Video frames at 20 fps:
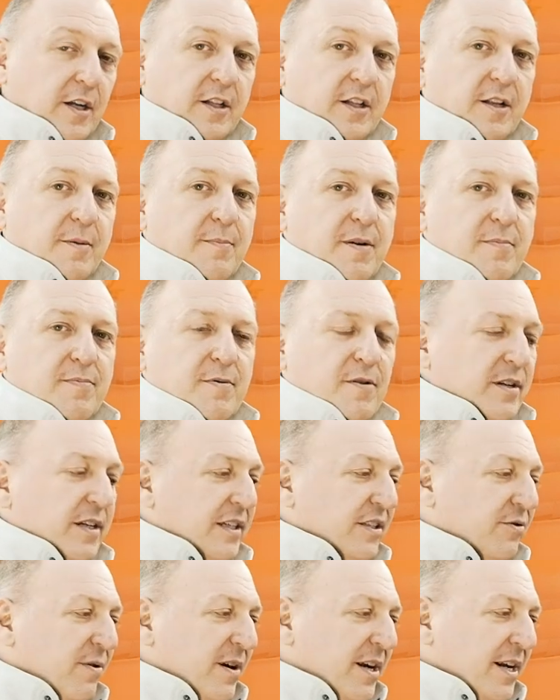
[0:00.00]
The bumper
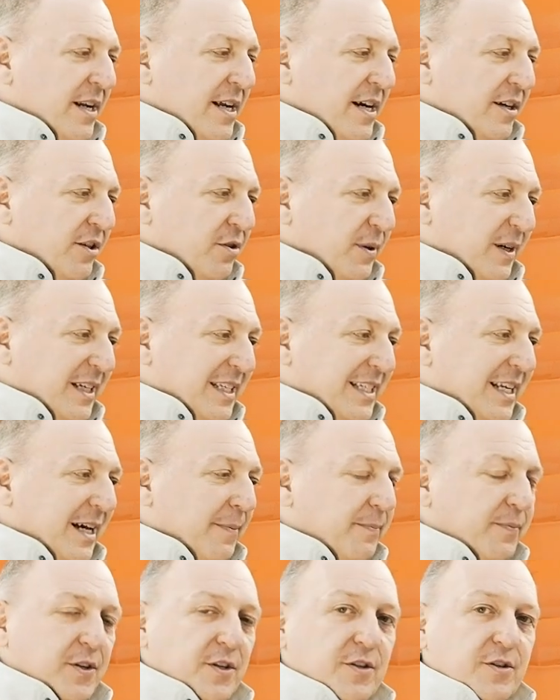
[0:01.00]
is ready now to
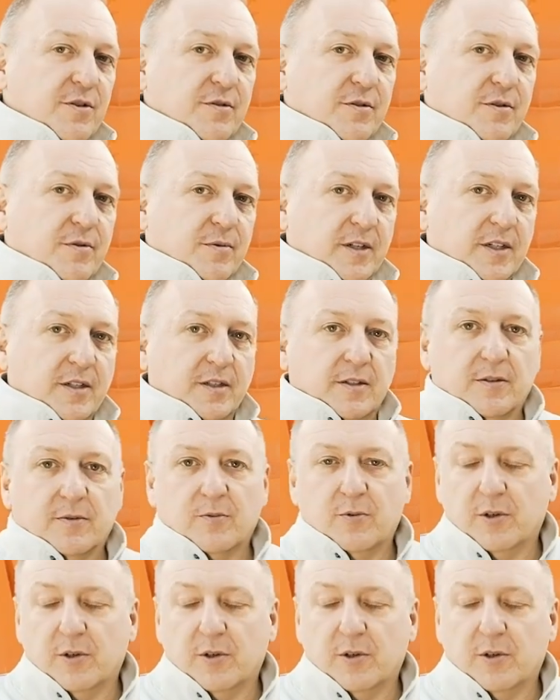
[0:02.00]
accept the new grill.